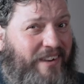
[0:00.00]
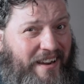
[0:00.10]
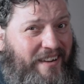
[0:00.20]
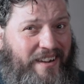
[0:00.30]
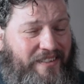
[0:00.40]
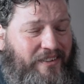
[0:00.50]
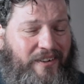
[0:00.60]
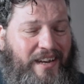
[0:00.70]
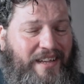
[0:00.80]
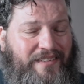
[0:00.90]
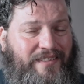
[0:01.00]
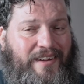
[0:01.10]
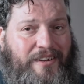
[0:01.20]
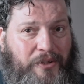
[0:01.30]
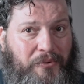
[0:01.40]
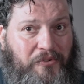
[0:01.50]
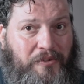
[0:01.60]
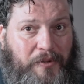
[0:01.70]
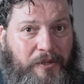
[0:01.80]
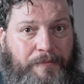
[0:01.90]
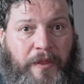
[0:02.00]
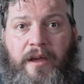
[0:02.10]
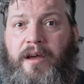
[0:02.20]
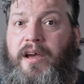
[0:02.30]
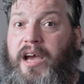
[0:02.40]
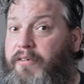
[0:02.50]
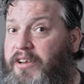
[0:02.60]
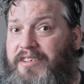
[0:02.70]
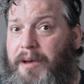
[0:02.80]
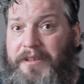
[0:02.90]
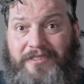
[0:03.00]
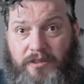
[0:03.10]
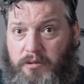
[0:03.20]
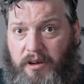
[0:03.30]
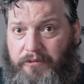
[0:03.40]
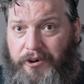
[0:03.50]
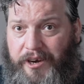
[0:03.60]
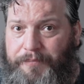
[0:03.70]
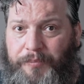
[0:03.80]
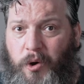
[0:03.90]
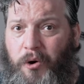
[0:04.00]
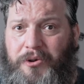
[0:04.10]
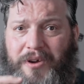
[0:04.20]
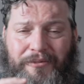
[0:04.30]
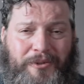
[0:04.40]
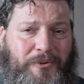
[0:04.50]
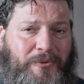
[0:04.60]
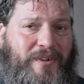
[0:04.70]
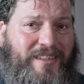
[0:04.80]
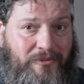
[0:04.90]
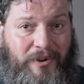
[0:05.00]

renders your lens unusable. If this happens, do not worry, all you have to do is